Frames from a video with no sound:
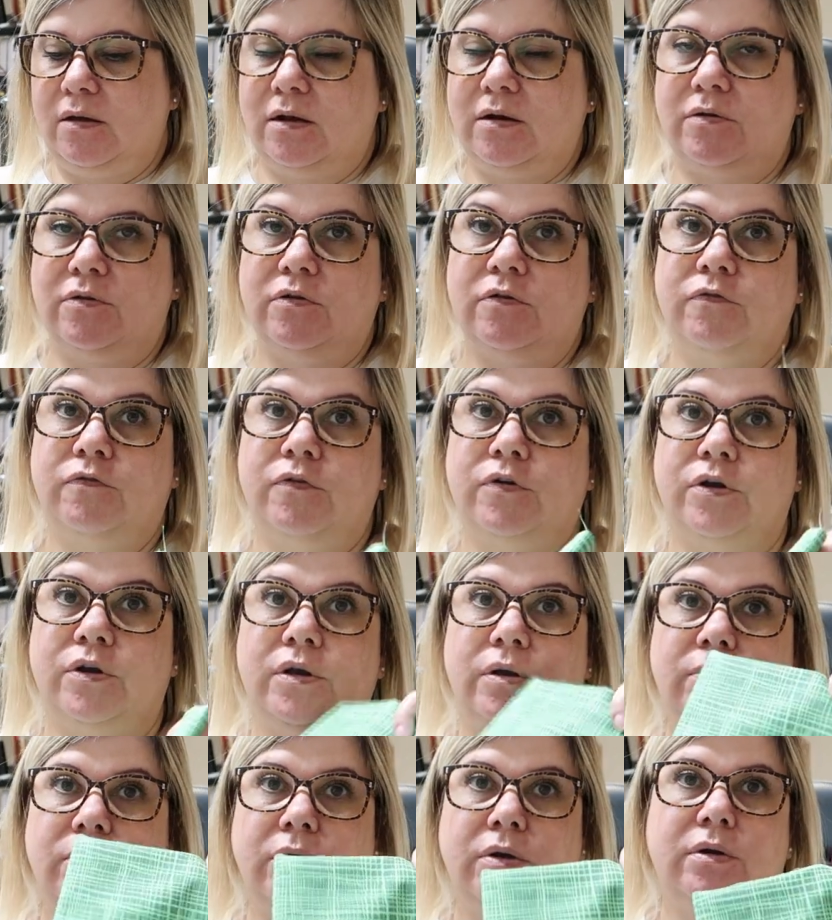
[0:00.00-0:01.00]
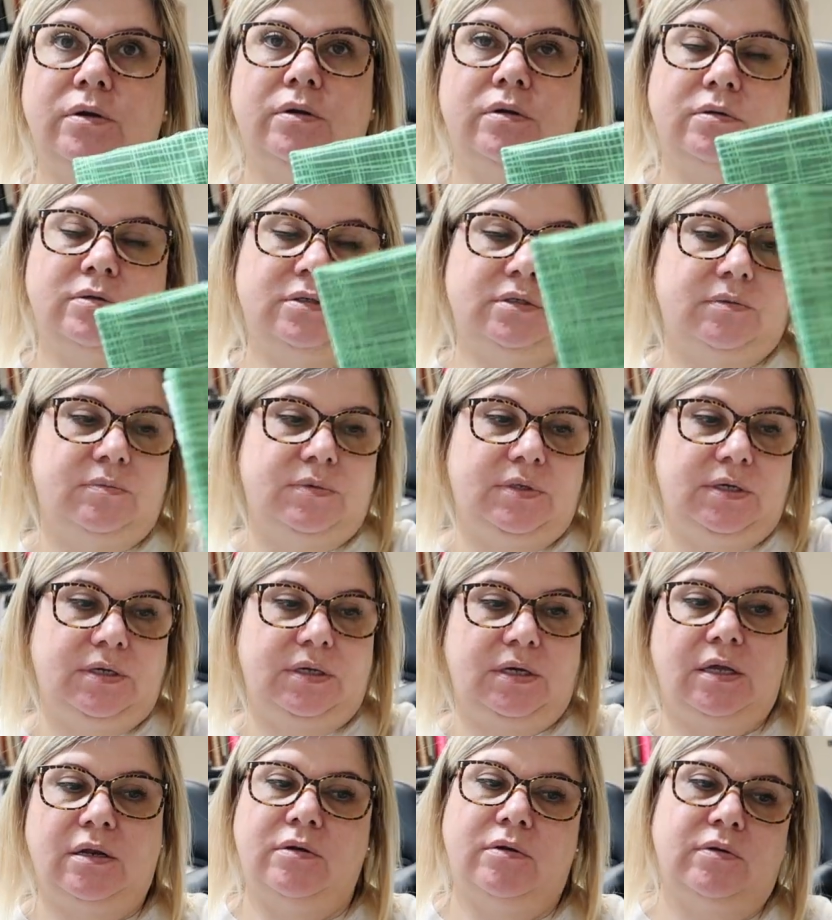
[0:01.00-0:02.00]
I don't know, for a number or
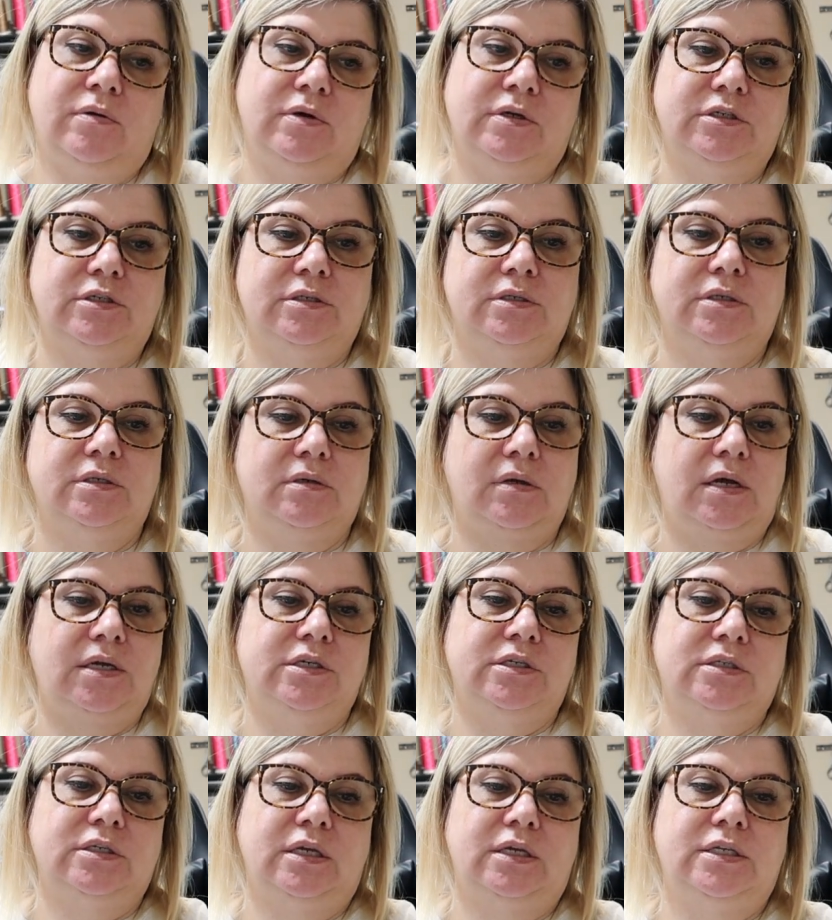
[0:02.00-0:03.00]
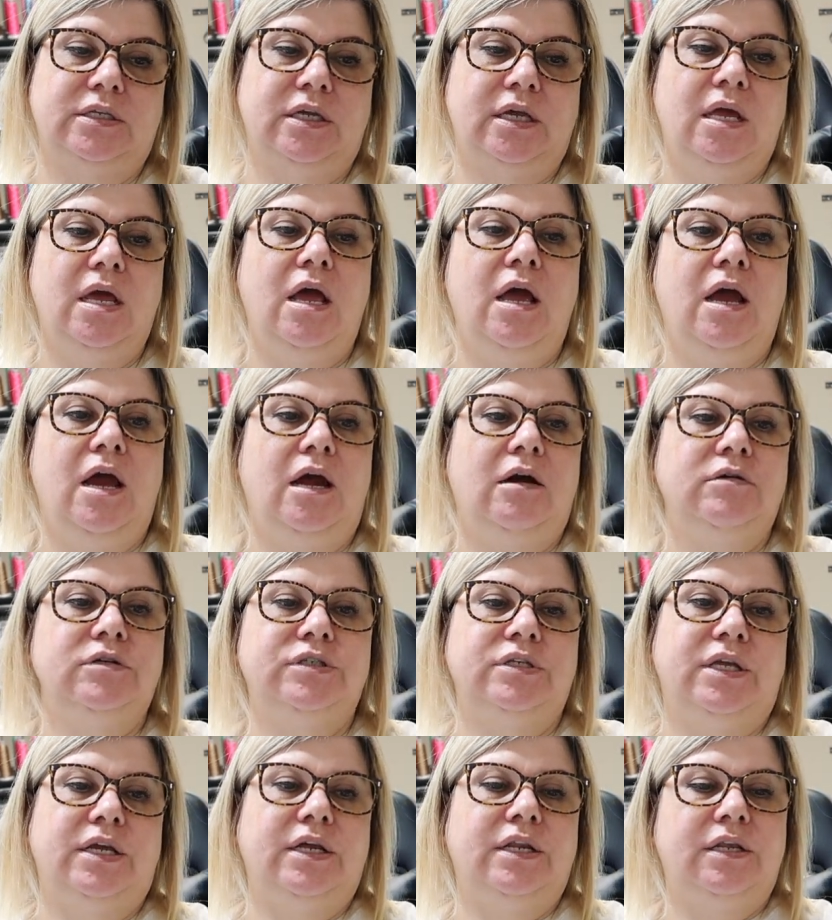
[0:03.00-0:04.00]
something. I don't know. I just liked it. I
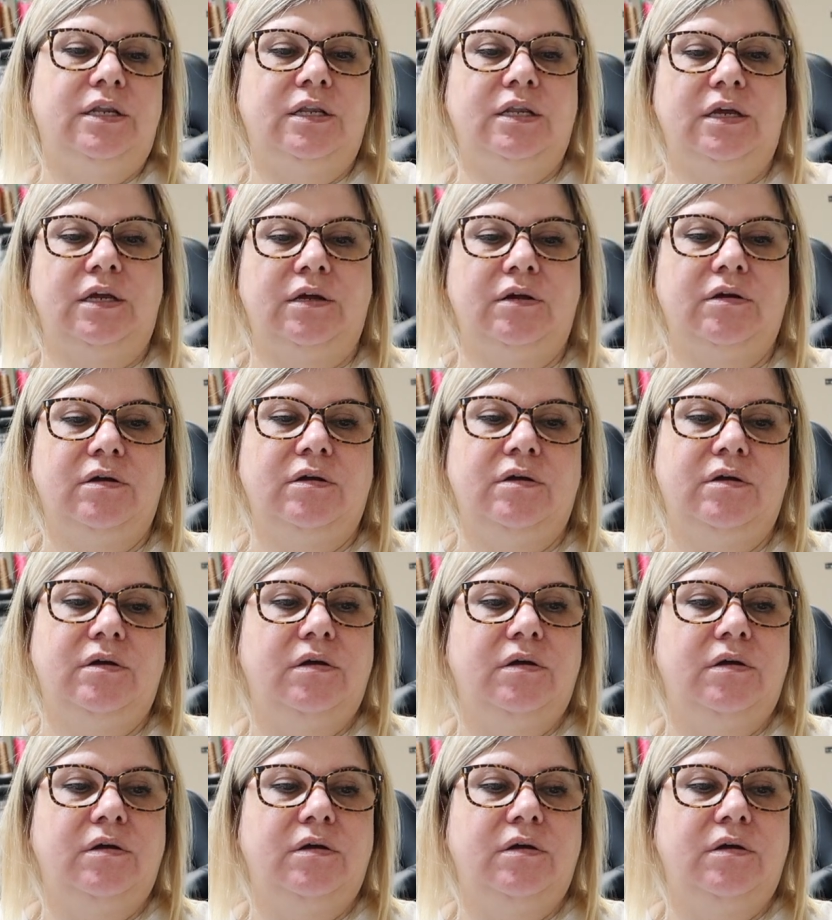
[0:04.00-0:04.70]
wish they had it in, like,